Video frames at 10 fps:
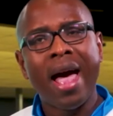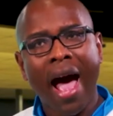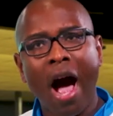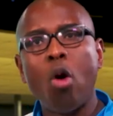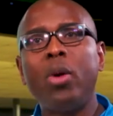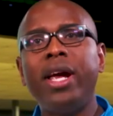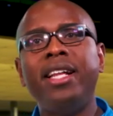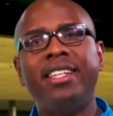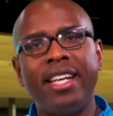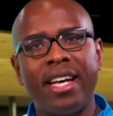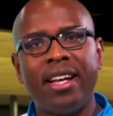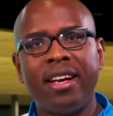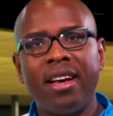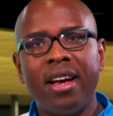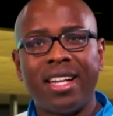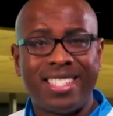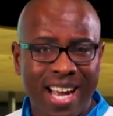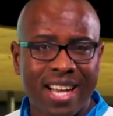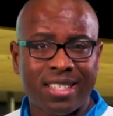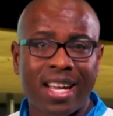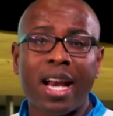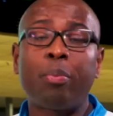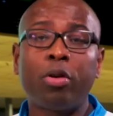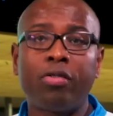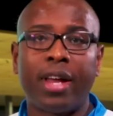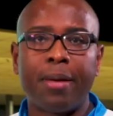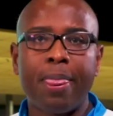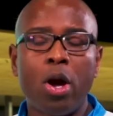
how we did a test to kind of prove that.